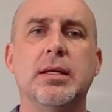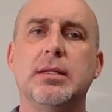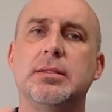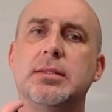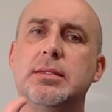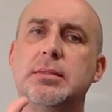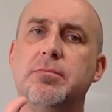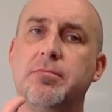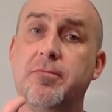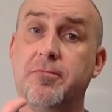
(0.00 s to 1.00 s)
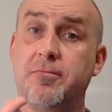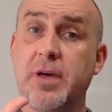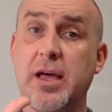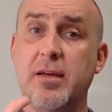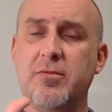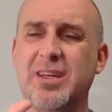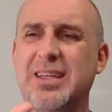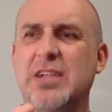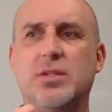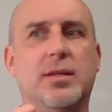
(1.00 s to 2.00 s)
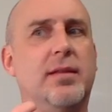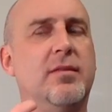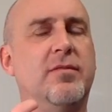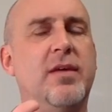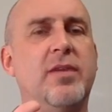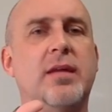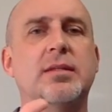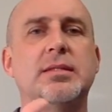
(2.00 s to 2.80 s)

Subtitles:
It's this five, actually not the five hand,